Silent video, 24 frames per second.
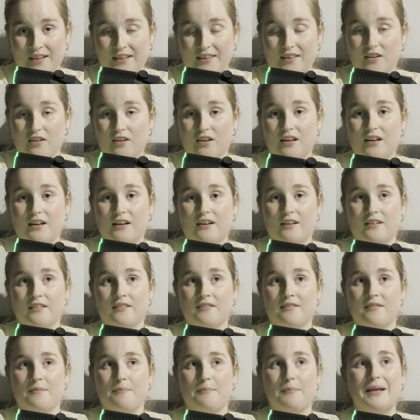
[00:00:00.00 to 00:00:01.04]
There are
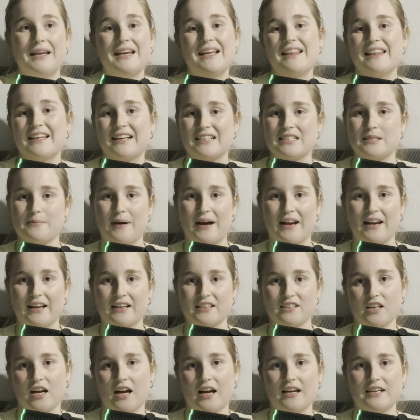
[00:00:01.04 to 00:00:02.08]
many things about
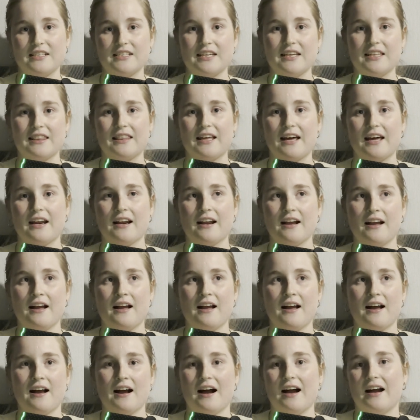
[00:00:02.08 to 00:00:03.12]
anxiety that
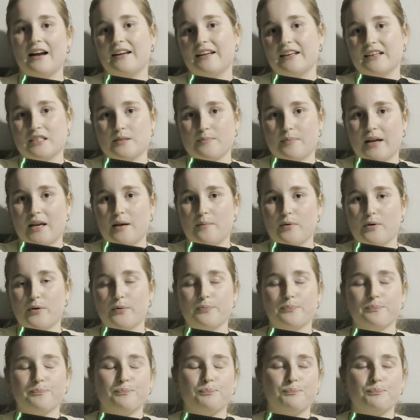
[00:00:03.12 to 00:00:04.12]
are inexplainable.